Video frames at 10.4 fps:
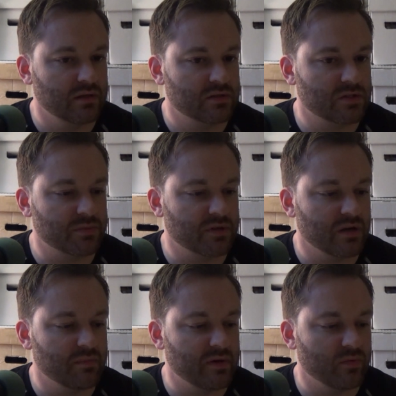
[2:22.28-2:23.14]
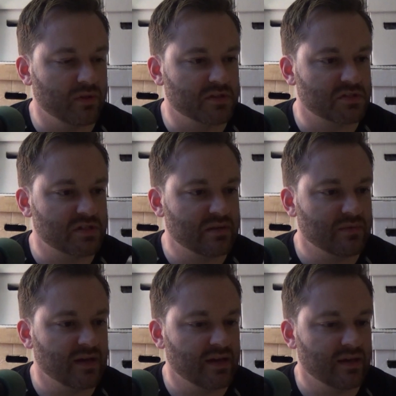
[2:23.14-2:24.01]
Something here about one of the
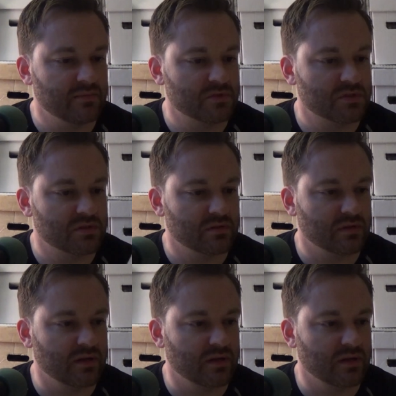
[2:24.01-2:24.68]
Steam games.